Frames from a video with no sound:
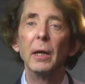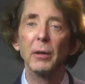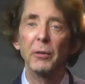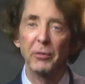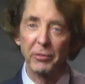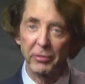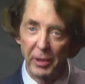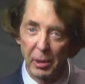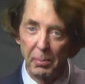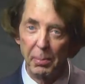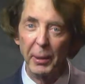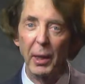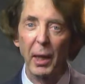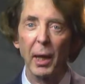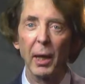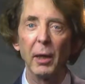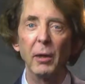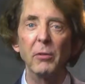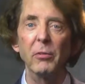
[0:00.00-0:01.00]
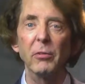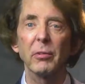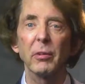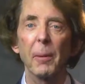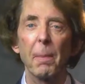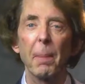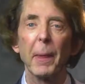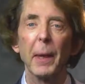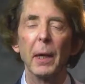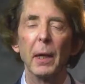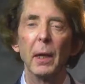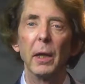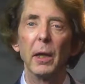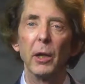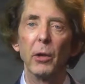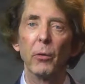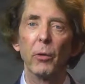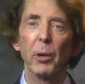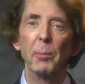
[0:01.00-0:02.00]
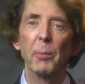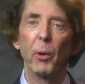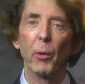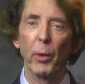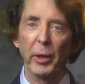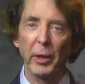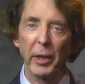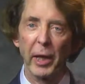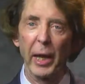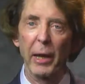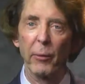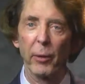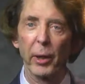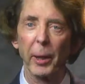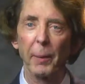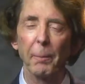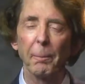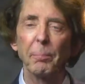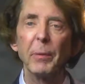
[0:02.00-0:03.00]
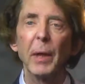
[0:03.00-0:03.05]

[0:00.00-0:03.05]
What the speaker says: CPAs here in Marin County.